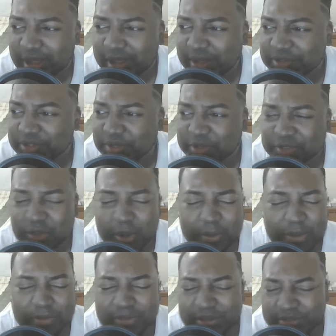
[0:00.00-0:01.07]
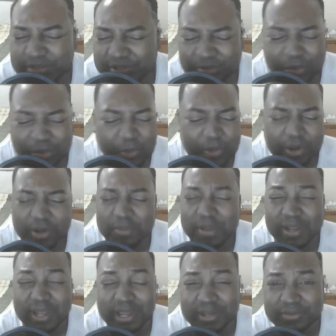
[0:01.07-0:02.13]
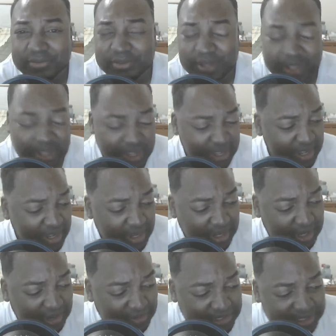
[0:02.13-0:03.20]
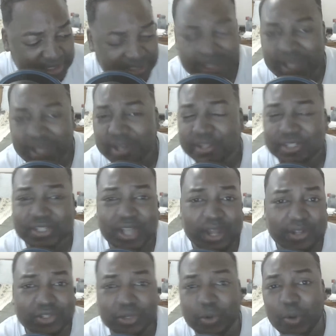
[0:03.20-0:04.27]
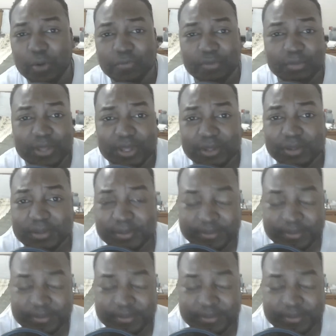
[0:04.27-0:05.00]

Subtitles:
I started talking about things that was going on in my life, and ever since that, it just kind of took off from there.